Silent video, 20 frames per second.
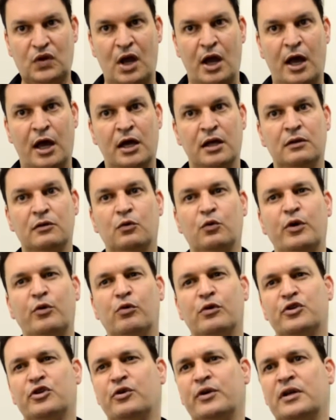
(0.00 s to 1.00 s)
And we
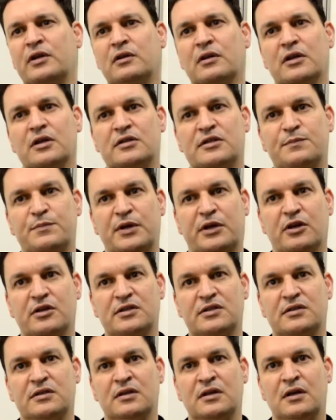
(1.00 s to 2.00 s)
were doing this
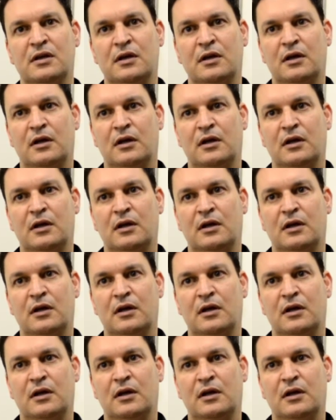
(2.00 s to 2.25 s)
because